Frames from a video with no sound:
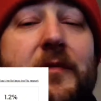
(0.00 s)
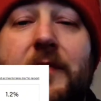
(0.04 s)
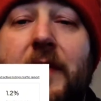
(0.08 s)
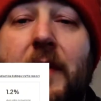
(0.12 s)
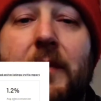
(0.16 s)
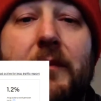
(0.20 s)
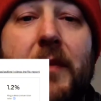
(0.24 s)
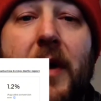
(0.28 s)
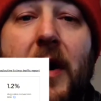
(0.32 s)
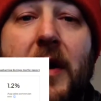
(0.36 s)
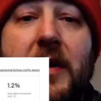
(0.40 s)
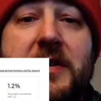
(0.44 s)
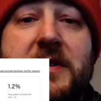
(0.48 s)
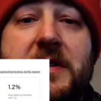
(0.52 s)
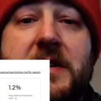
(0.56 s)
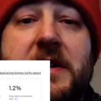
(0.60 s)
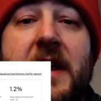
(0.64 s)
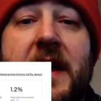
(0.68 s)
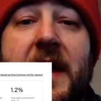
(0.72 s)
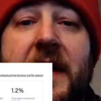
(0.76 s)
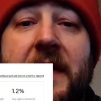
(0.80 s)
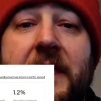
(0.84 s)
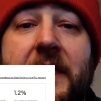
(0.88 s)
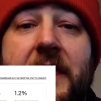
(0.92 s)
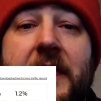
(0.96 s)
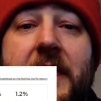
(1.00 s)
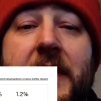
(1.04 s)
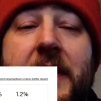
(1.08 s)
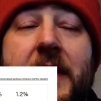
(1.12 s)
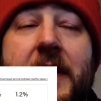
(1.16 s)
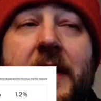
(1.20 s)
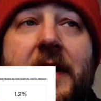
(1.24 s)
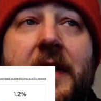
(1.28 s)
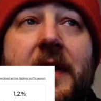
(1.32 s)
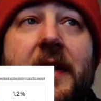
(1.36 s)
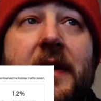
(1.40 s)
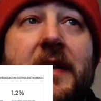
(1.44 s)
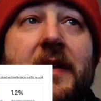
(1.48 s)
March 10th
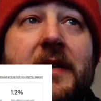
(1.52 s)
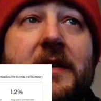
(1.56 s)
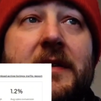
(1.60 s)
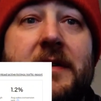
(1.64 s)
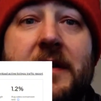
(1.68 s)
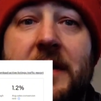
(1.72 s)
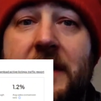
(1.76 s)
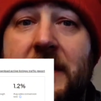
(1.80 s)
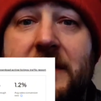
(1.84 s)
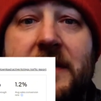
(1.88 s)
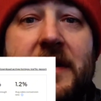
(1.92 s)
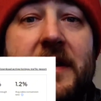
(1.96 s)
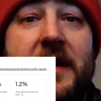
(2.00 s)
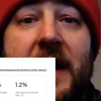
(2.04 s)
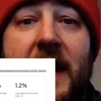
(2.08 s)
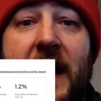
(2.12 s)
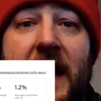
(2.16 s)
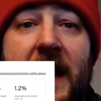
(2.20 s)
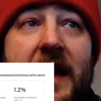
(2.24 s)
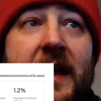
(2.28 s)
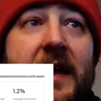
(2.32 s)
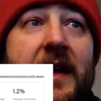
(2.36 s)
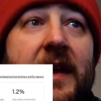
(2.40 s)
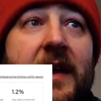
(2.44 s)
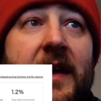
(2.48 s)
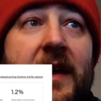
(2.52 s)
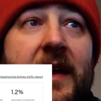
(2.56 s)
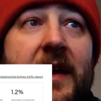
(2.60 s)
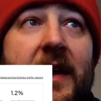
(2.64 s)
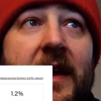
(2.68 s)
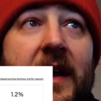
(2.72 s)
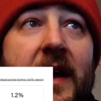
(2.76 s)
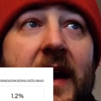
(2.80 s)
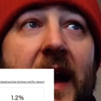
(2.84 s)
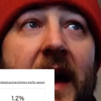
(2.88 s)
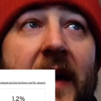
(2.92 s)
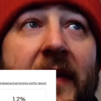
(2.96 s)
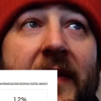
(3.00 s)
till today.
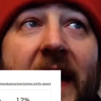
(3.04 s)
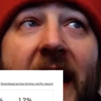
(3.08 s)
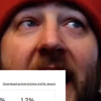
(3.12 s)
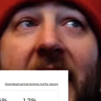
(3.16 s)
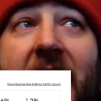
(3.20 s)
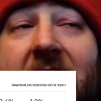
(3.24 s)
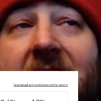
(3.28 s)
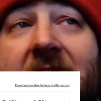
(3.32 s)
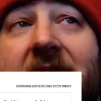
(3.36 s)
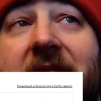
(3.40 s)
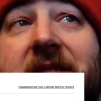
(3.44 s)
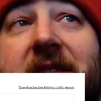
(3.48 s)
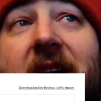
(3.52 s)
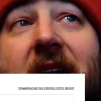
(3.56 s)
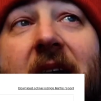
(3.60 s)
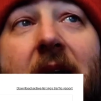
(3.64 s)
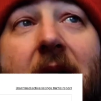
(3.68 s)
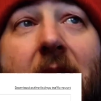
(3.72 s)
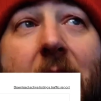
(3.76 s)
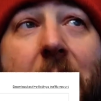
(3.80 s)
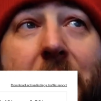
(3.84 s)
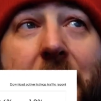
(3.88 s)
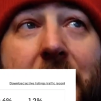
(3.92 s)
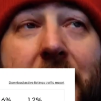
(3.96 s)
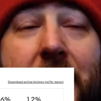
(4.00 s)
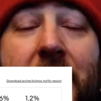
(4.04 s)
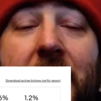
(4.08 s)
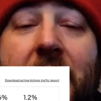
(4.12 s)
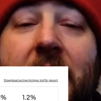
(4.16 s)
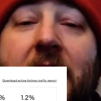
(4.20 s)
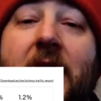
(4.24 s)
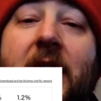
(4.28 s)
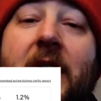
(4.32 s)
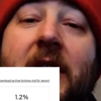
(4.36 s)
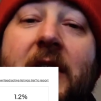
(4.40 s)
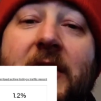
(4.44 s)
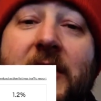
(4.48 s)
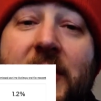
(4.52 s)
And that is up
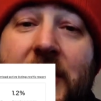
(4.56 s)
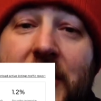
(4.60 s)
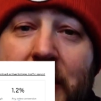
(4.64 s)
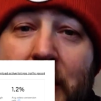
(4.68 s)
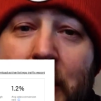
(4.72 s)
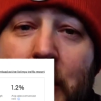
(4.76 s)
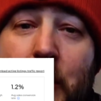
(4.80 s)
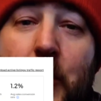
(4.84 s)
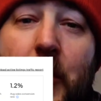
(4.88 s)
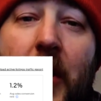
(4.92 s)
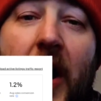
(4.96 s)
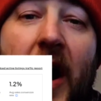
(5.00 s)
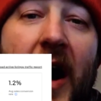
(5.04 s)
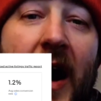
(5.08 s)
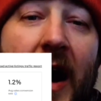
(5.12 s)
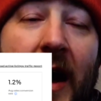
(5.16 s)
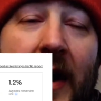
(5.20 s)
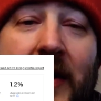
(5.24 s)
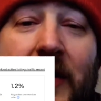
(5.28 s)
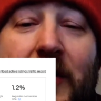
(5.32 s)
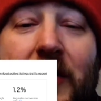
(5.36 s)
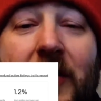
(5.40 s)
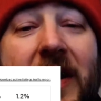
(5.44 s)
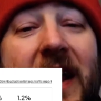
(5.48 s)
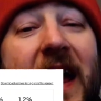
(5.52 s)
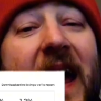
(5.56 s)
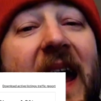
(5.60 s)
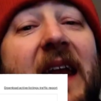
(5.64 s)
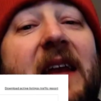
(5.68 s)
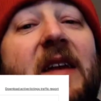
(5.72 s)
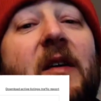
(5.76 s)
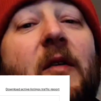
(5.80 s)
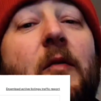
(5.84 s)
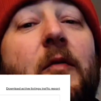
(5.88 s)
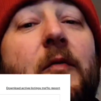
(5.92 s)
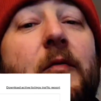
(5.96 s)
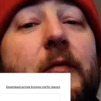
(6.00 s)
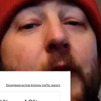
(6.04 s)

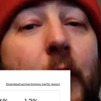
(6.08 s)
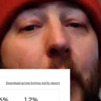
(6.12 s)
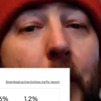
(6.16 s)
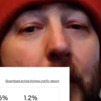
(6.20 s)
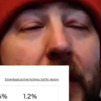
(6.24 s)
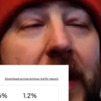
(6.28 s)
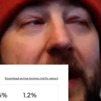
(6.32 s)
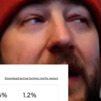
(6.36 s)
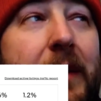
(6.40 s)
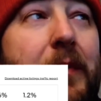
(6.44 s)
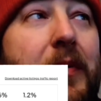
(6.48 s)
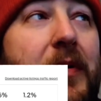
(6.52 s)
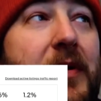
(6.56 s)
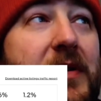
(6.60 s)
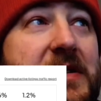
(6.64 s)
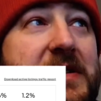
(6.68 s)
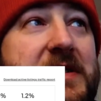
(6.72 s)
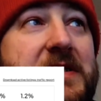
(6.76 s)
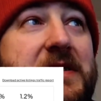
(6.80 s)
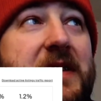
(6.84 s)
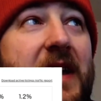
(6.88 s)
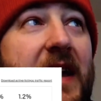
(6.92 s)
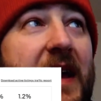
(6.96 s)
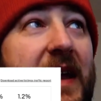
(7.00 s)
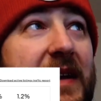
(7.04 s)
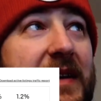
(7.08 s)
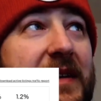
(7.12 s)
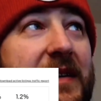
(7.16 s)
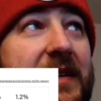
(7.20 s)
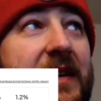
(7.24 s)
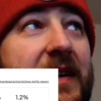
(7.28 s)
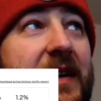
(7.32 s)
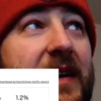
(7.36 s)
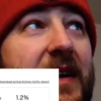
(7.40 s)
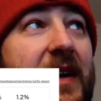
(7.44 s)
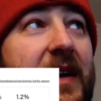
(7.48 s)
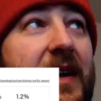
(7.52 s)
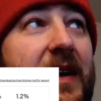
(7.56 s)
240%
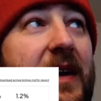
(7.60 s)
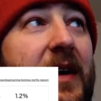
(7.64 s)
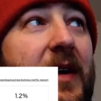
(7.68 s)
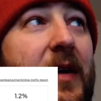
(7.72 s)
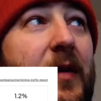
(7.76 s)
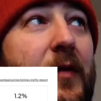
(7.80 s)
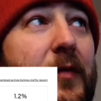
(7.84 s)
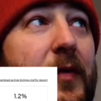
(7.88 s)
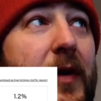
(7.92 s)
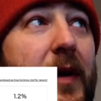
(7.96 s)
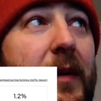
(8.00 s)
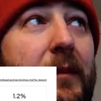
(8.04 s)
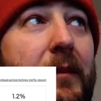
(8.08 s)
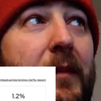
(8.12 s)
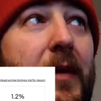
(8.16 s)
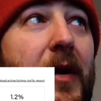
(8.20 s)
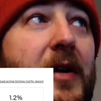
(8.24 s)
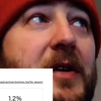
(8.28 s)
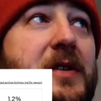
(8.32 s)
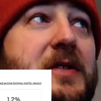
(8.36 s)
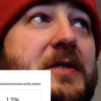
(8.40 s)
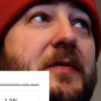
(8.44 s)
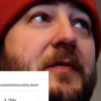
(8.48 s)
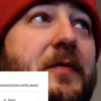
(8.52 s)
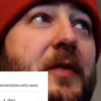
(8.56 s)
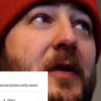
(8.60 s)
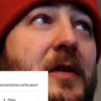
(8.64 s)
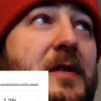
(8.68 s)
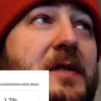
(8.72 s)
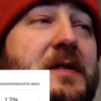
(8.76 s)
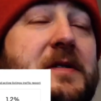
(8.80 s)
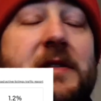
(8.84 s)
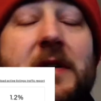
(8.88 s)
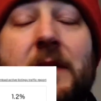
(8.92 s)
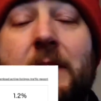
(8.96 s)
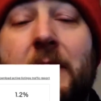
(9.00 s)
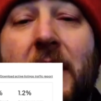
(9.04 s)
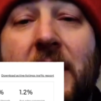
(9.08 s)
from March
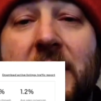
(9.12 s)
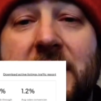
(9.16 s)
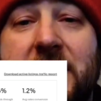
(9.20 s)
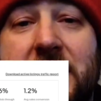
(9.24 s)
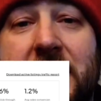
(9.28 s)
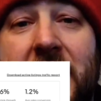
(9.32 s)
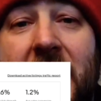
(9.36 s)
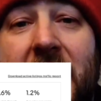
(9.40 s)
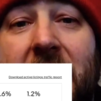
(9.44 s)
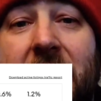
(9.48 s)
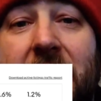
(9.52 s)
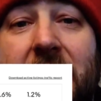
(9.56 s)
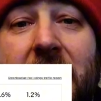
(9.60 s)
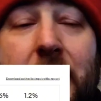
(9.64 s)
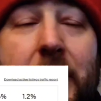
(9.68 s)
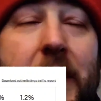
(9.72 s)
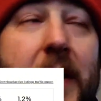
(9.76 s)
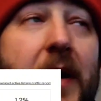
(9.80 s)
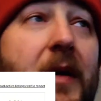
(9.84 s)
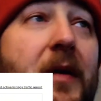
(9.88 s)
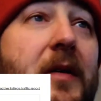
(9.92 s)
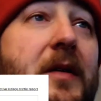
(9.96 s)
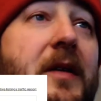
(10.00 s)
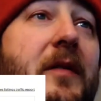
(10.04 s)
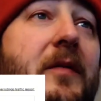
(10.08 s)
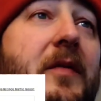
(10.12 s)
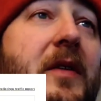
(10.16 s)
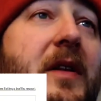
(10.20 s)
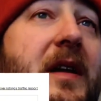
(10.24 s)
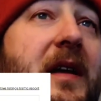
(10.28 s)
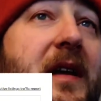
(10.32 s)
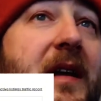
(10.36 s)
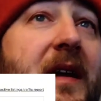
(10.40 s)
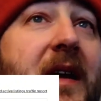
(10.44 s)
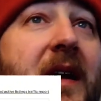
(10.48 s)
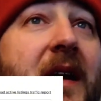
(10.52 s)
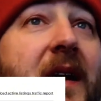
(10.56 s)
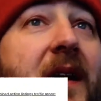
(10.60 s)
1st to March 9th
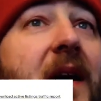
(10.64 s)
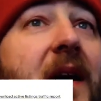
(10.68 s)
comparatively.